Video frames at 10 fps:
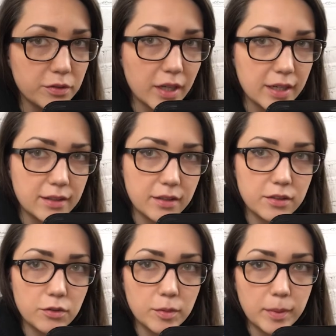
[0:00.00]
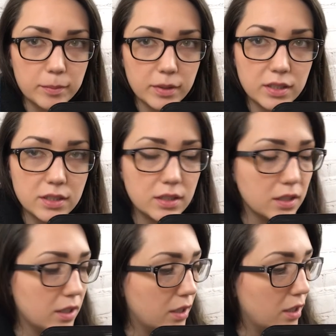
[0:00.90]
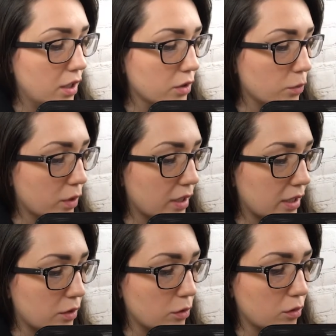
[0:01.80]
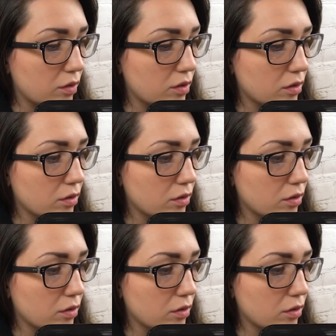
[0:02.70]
that I need to remember. The one I used